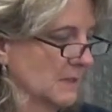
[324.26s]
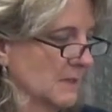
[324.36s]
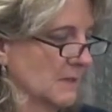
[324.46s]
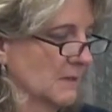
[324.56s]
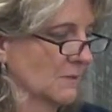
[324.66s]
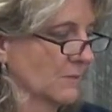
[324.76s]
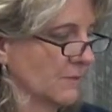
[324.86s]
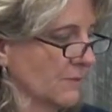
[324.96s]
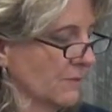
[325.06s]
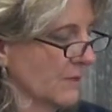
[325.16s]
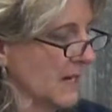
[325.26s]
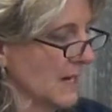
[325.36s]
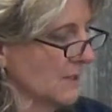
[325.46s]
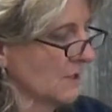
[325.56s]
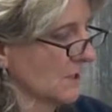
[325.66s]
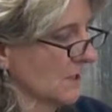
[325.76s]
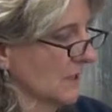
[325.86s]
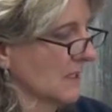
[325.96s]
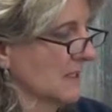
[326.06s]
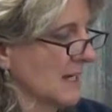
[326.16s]
the
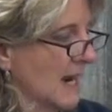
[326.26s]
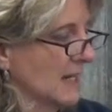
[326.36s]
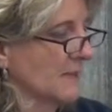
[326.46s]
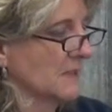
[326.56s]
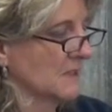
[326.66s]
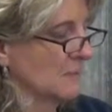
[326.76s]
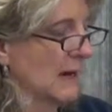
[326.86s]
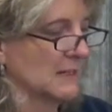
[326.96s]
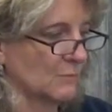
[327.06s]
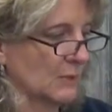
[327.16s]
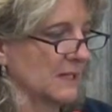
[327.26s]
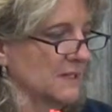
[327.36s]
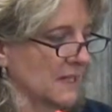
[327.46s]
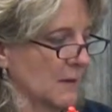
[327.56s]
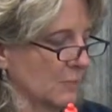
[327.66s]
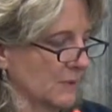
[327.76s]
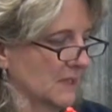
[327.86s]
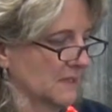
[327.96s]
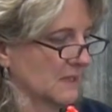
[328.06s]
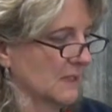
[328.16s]
reagent containing the suspected blood sample
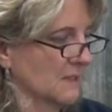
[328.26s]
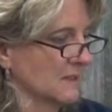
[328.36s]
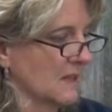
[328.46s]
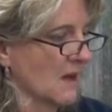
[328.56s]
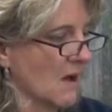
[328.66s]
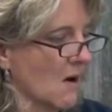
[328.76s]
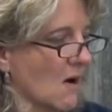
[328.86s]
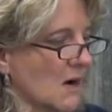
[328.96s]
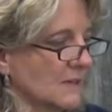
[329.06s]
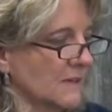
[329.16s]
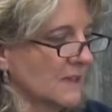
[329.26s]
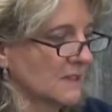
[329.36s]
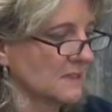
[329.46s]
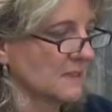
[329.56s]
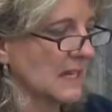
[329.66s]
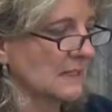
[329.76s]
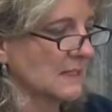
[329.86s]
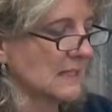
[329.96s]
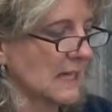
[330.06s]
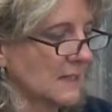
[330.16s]
that's in this onto the
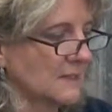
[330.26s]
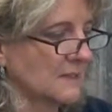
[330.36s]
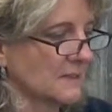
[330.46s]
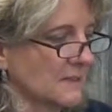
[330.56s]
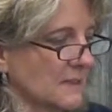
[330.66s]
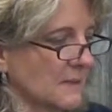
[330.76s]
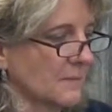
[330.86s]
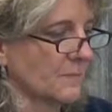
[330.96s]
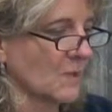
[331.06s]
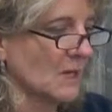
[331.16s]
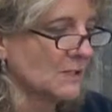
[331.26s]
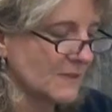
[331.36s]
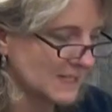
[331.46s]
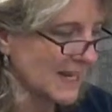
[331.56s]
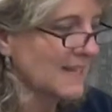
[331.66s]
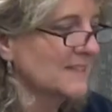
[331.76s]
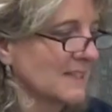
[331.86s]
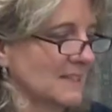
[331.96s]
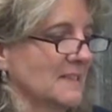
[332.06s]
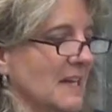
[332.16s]
cassette test onto the
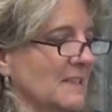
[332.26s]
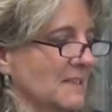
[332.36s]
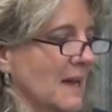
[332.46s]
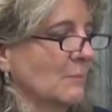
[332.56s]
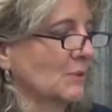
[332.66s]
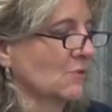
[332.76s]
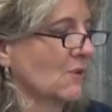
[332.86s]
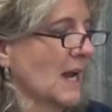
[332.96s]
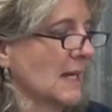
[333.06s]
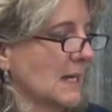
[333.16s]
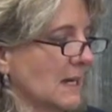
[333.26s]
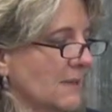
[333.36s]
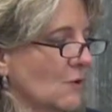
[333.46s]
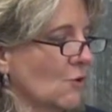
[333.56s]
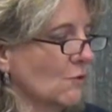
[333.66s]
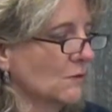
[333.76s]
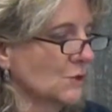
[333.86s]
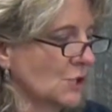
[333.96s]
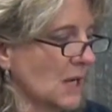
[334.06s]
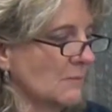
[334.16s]
test cassette sample tray in the oval
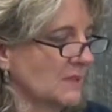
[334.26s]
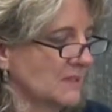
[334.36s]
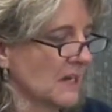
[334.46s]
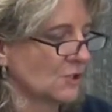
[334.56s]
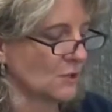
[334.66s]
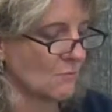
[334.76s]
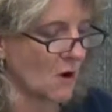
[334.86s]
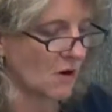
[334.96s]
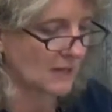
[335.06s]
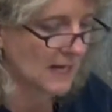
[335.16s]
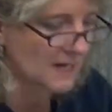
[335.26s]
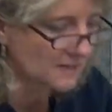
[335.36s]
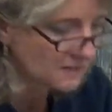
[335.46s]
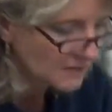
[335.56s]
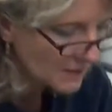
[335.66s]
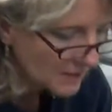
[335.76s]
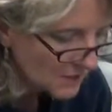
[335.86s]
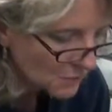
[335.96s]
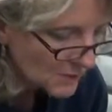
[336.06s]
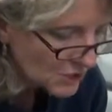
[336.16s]
shaped section marked S,
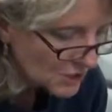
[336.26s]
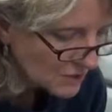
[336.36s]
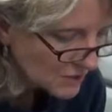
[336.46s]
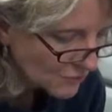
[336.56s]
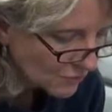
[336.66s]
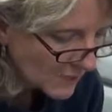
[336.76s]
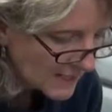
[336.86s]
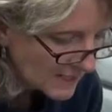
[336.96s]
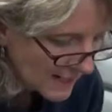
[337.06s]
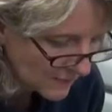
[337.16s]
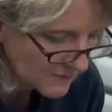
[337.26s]
which is right down